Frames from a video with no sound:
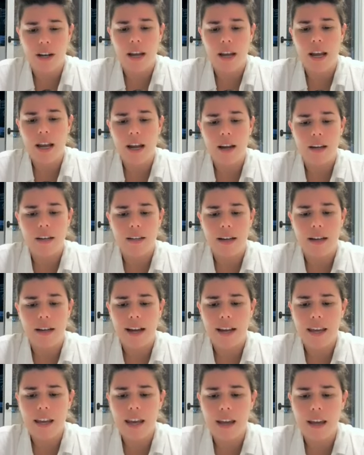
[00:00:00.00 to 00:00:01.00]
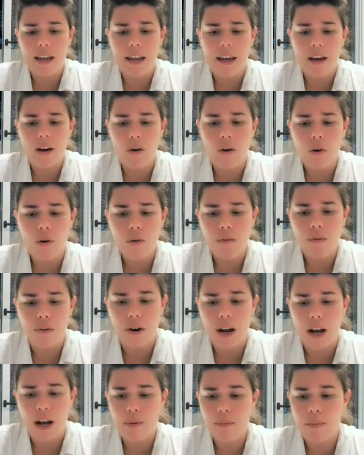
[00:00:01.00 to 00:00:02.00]
And I can't get over
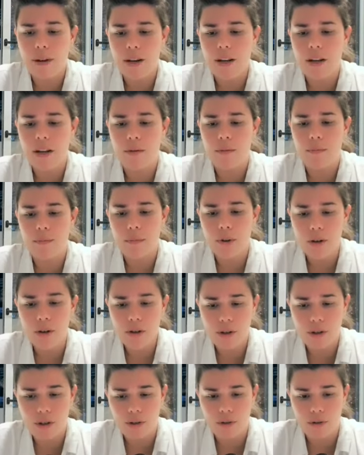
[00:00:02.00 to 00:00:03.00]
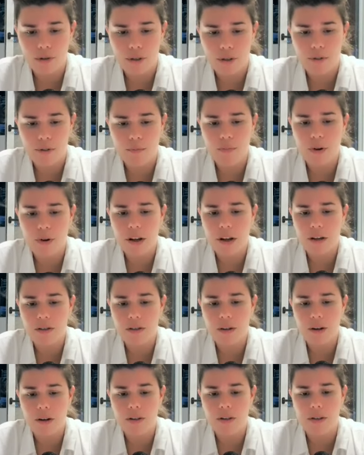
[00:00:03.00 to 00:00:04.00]
how many commercials prey
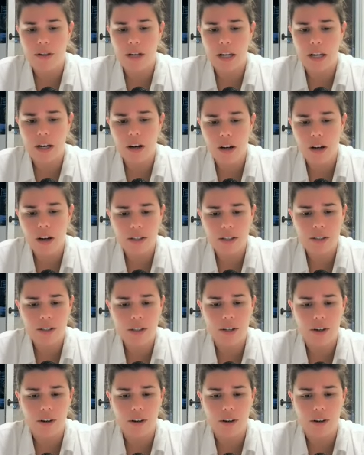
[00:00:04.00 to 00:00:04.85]
on our psychology,